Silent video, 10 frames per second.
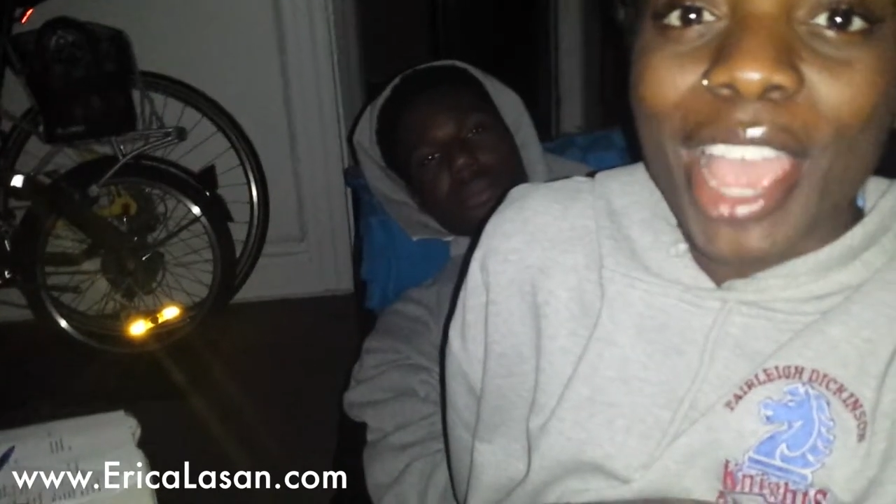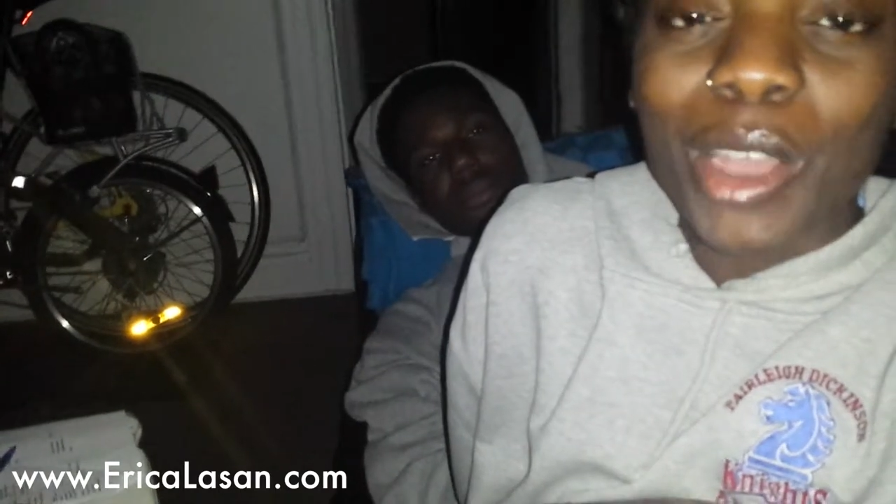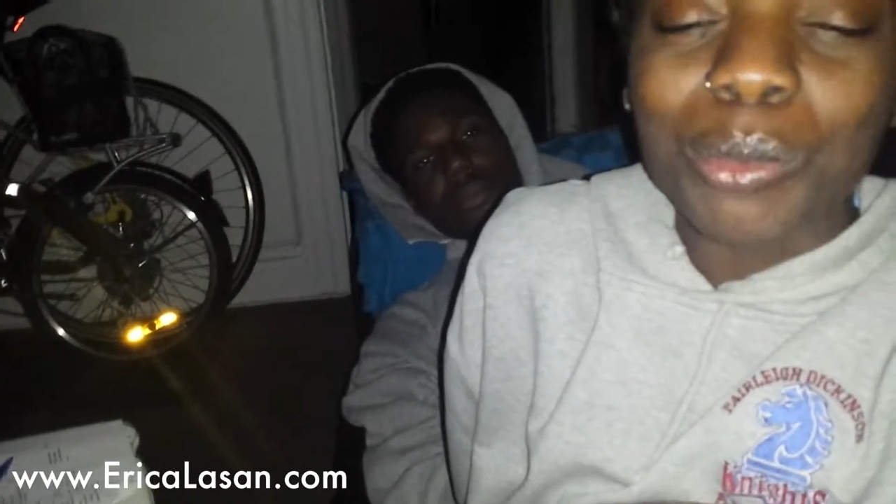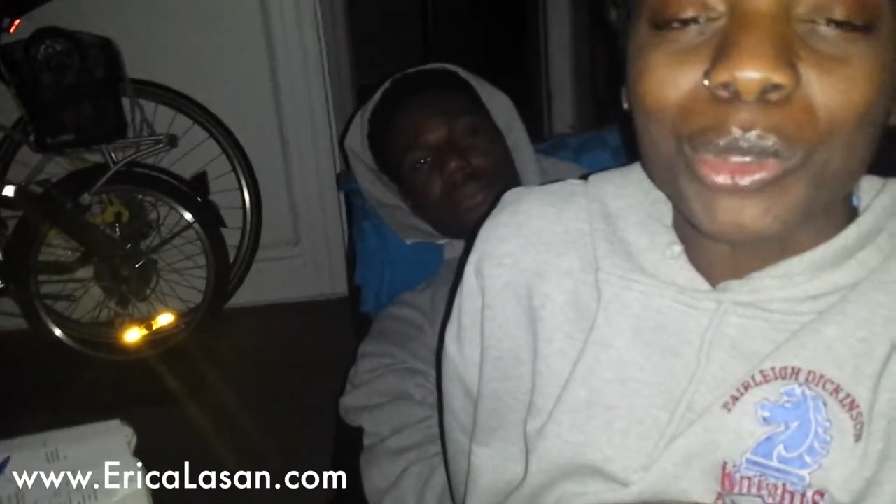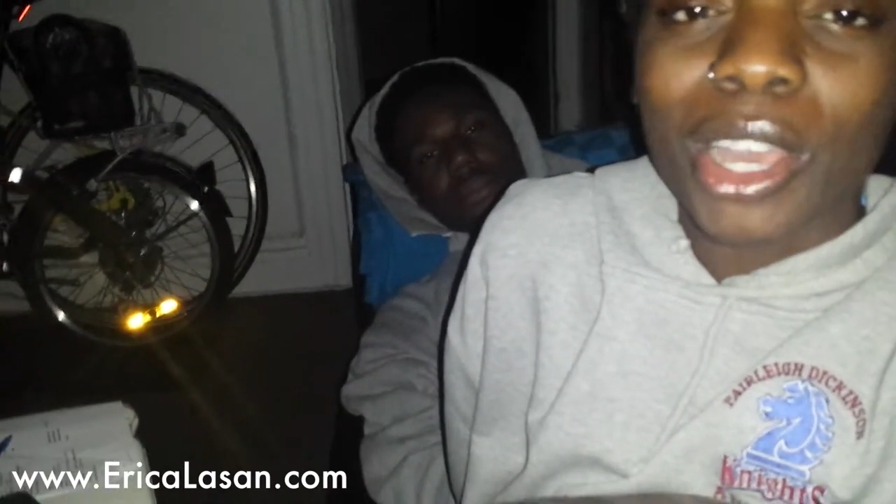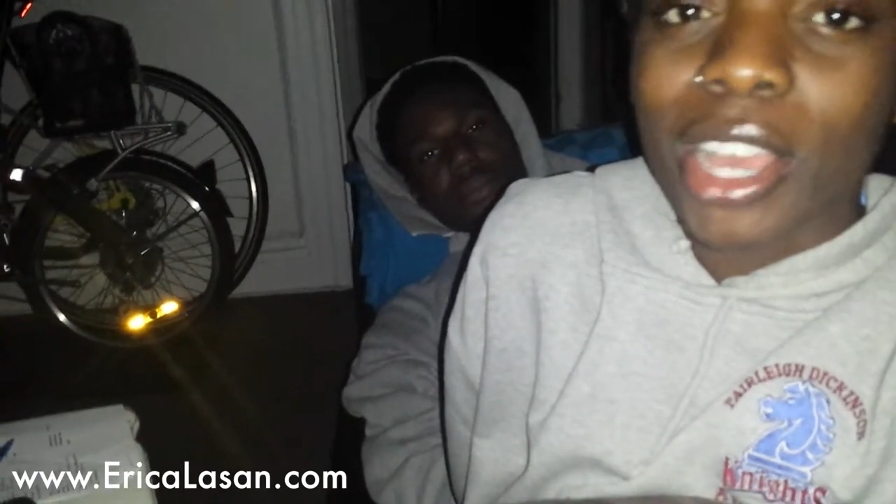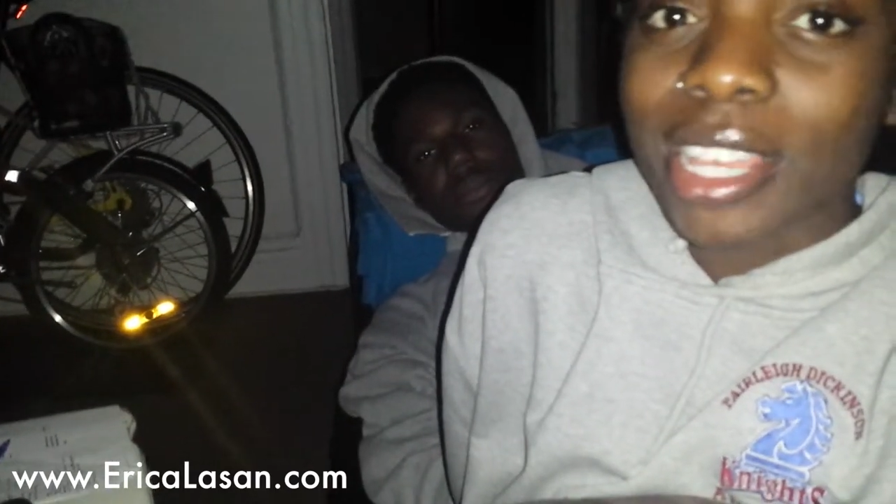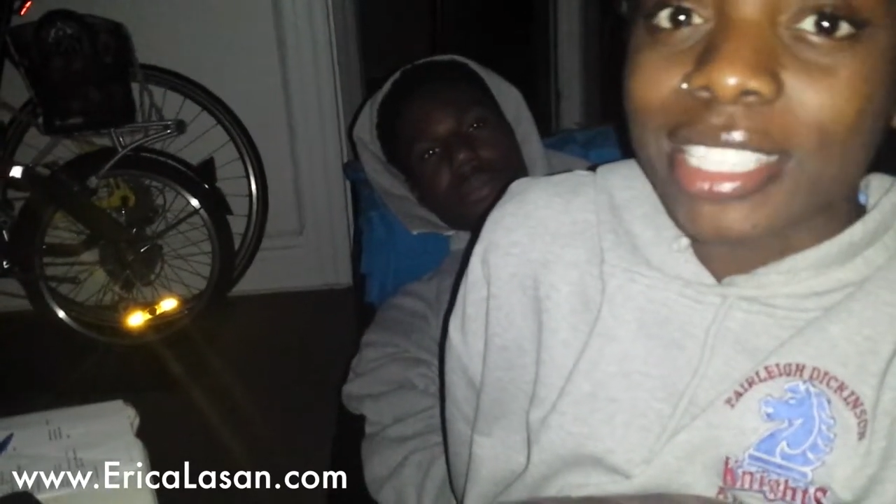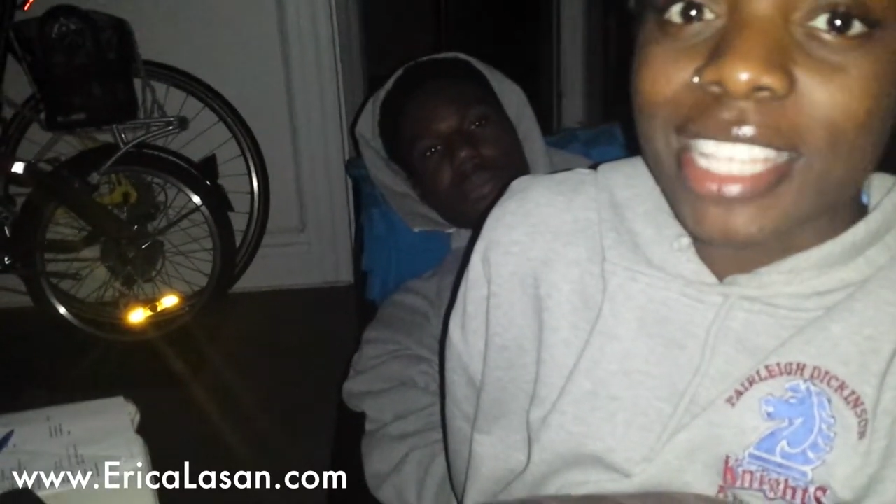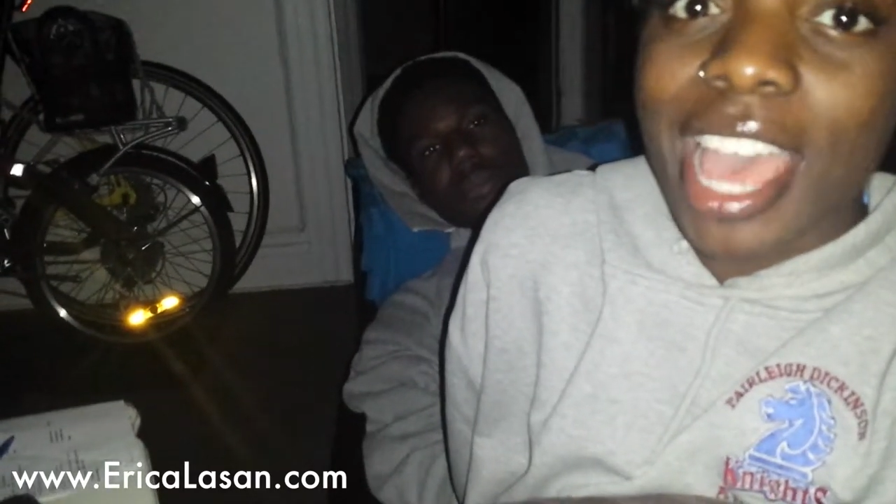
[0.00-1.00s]
I hope you
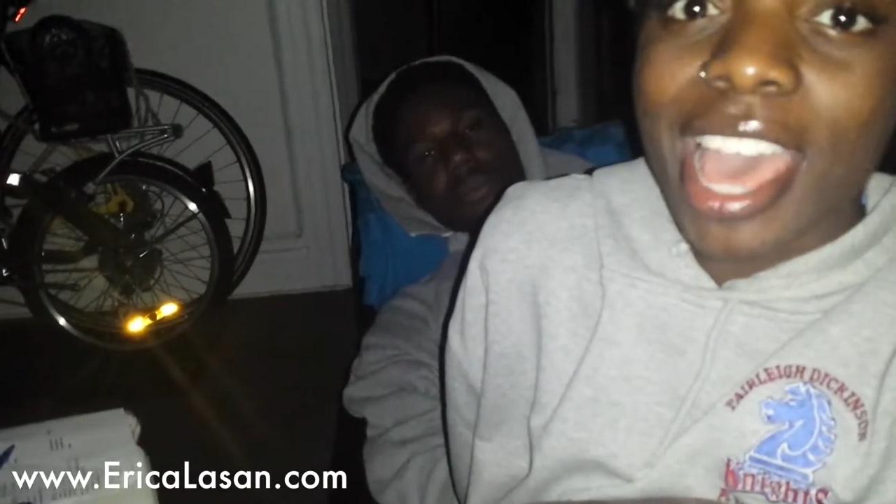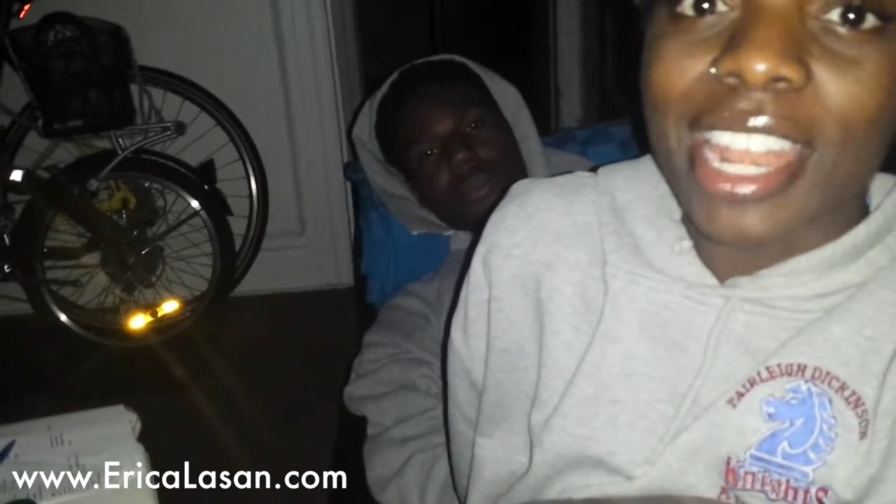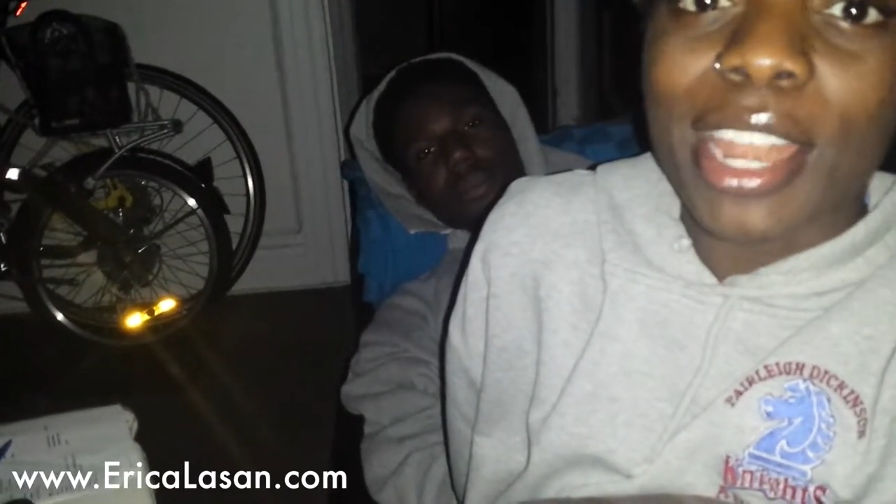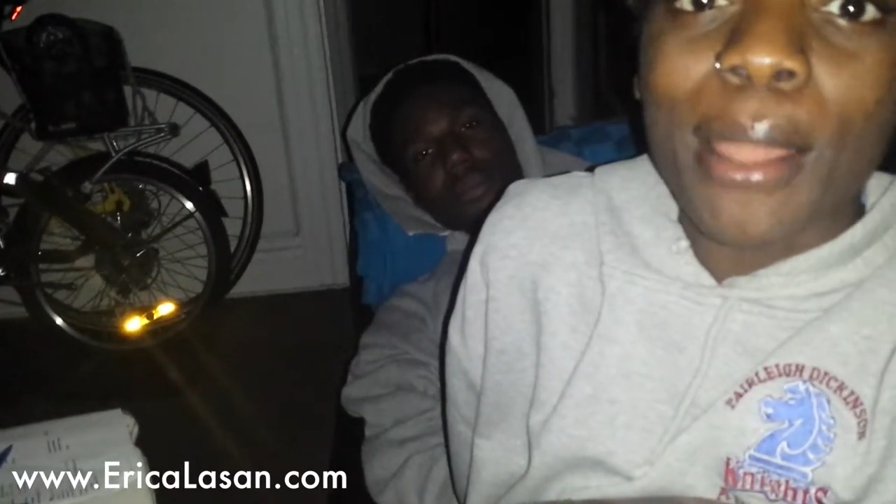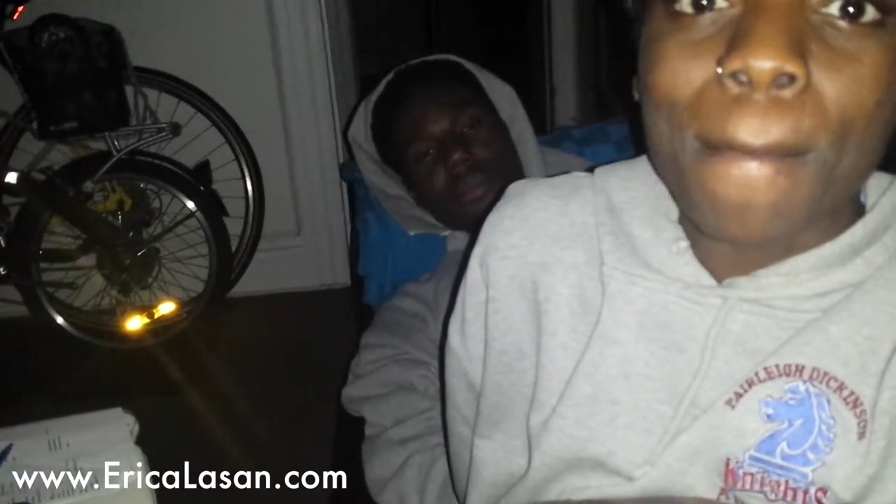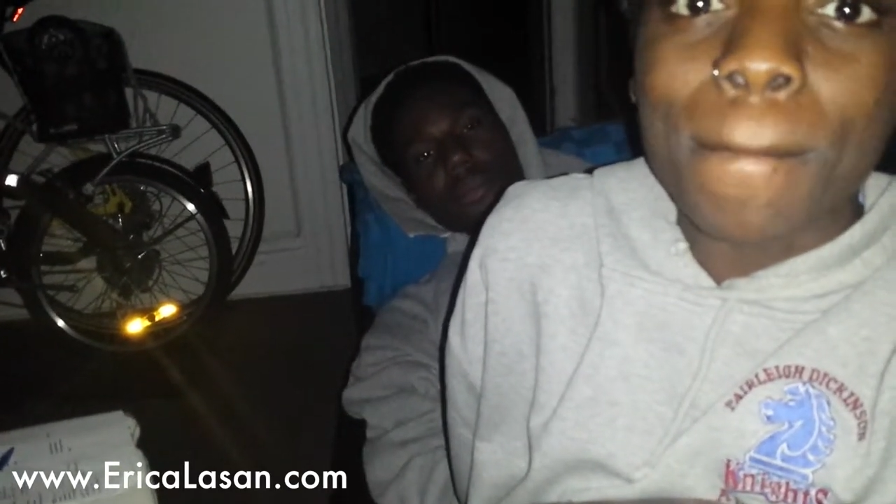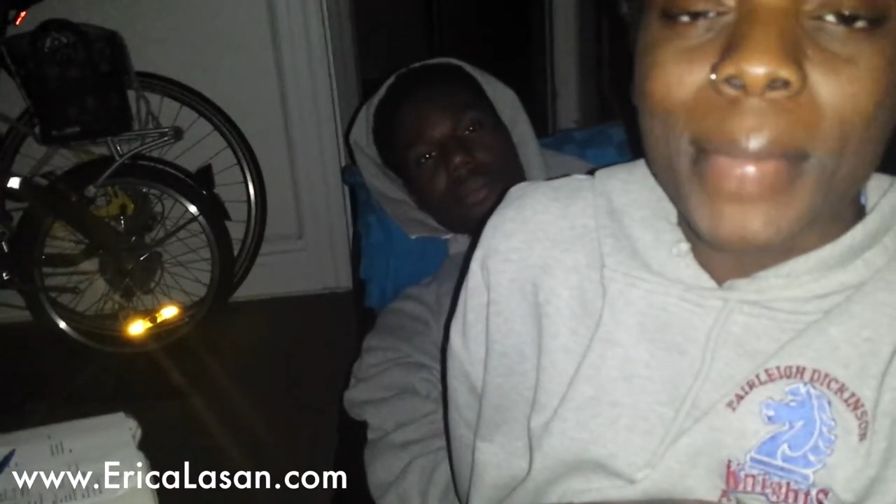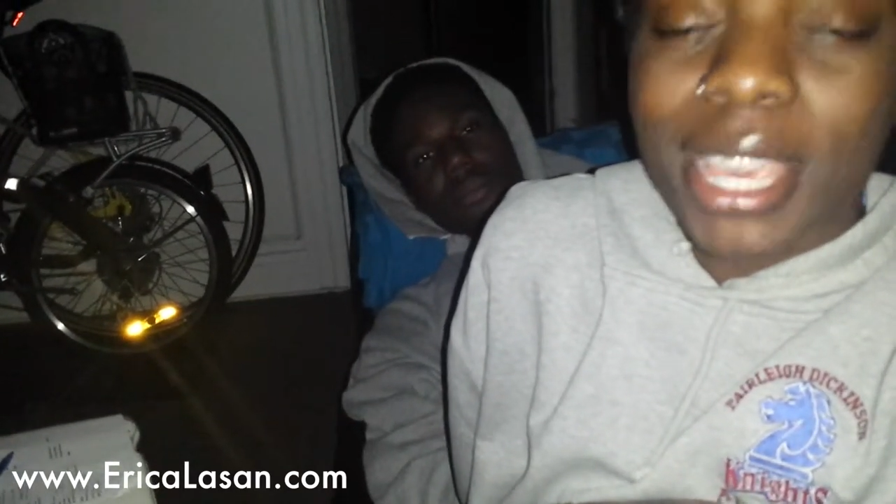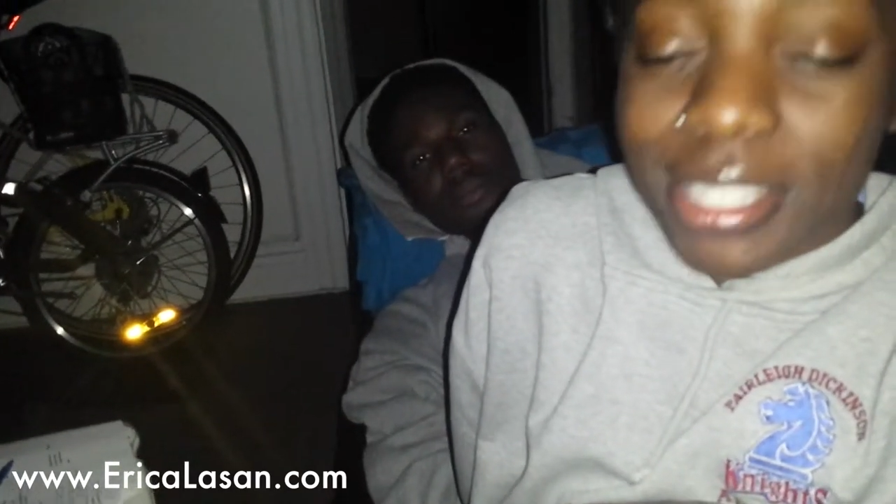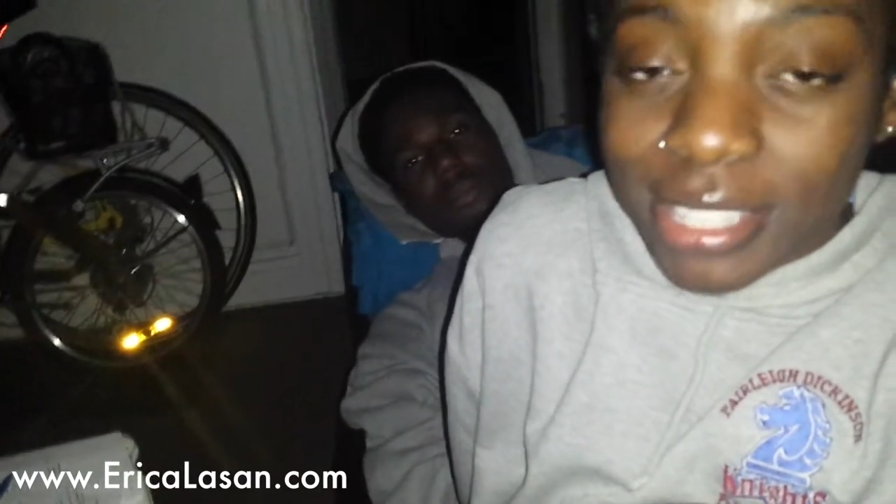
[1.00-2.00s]
guys had an
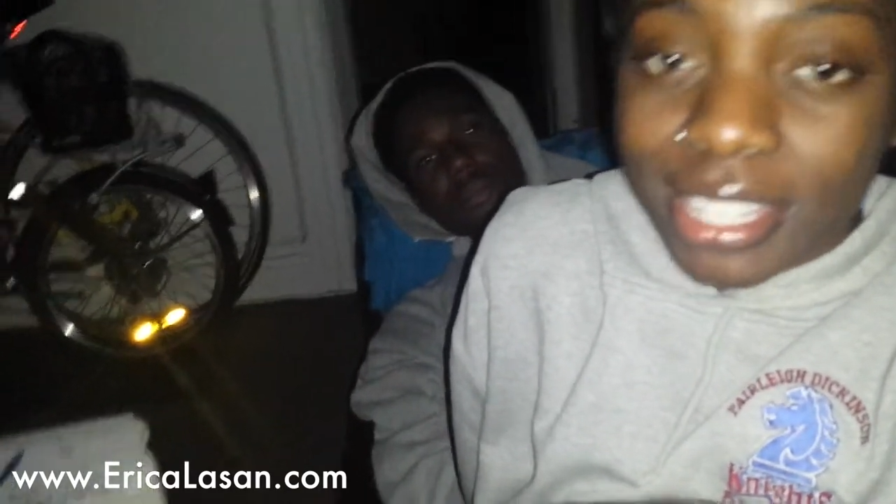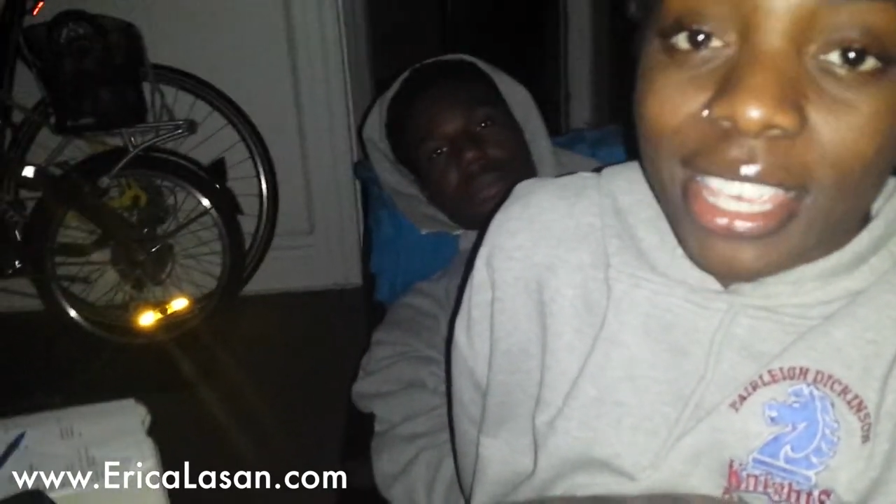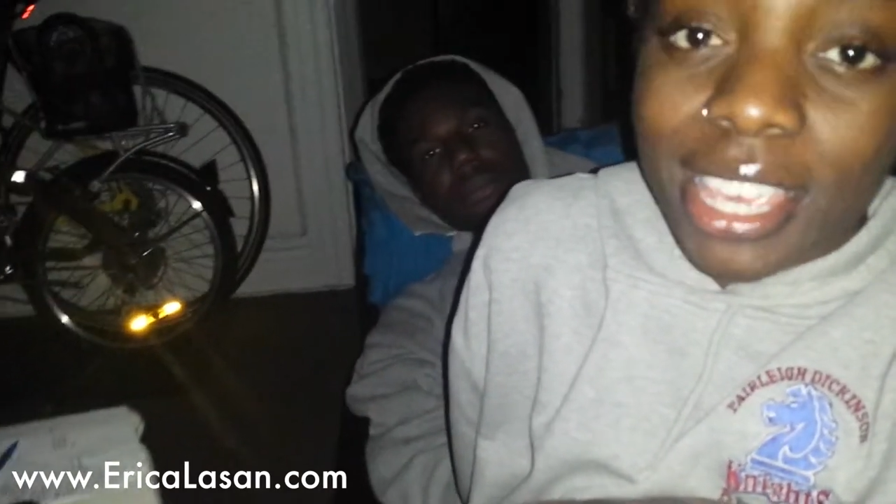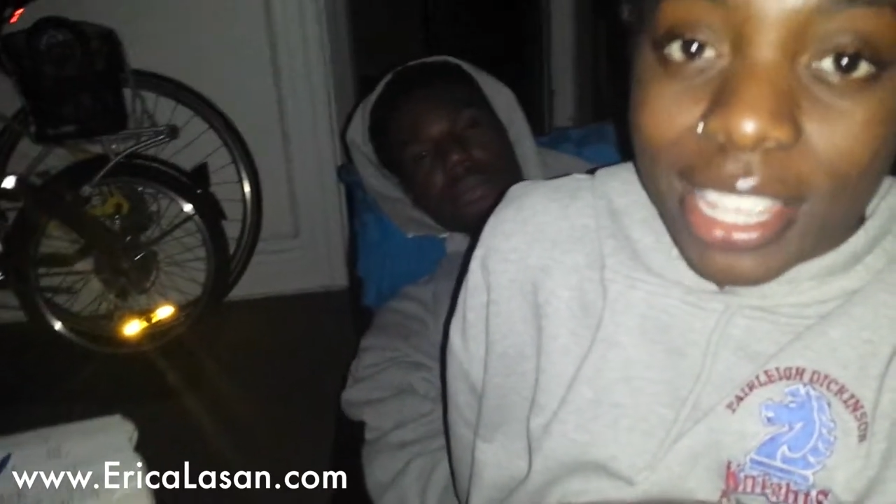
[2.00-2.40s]
amazing